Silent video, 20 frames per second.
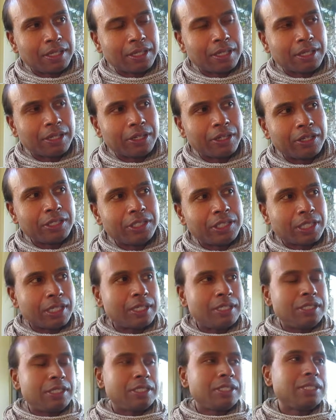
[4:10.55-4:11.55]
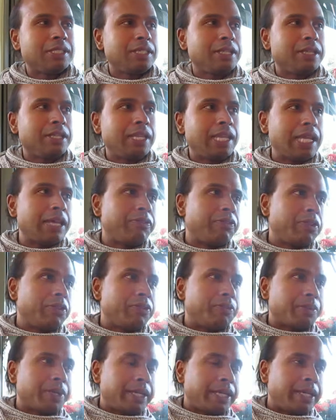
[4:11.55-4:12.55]
are going to judge the level
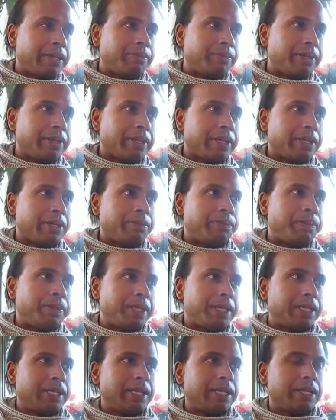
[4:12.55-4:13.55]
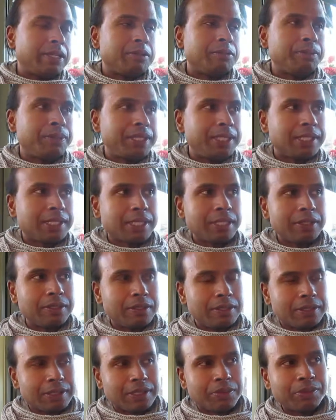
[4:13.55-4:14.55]
of my hypnotherapy and NLP
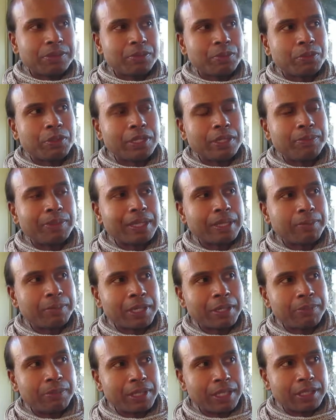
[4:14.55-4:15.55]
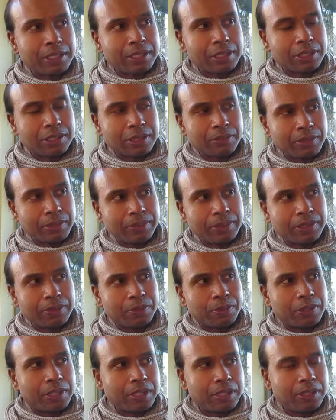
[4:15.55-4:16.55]
skills. I wasn't worried about the public judging me, but I was
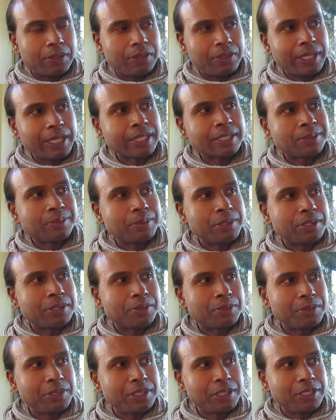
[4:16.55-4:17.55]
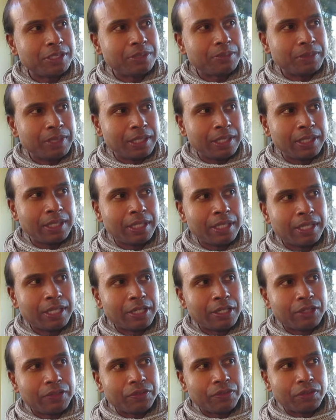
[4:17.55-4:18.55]
worried, oh, the experts will judge me
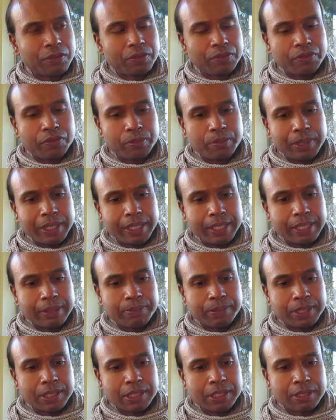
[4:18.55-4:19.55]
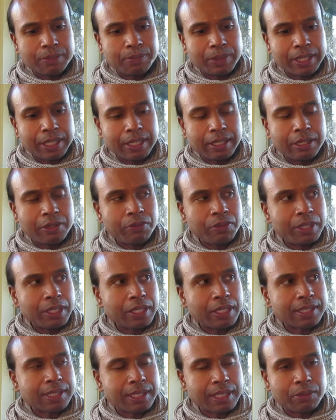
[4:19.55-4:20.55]
for, for being in that position. But then I
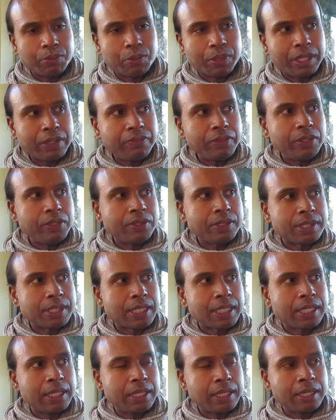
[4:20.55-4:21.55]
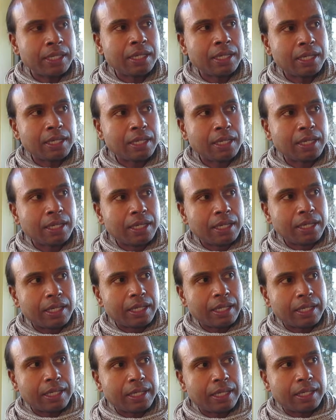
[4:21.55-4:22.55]
realized that whatever you say
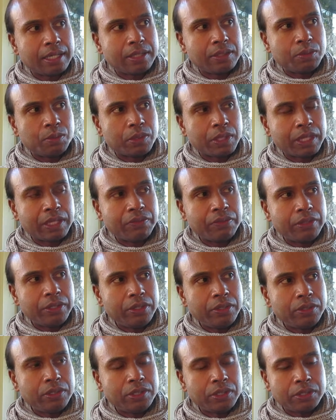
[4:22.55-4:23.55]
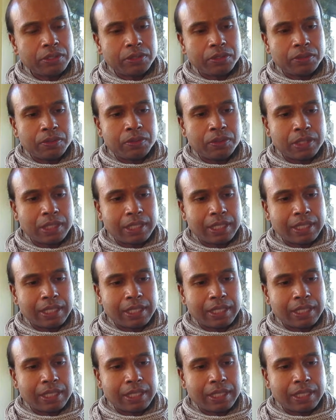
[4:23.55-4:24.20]
and whatever you do,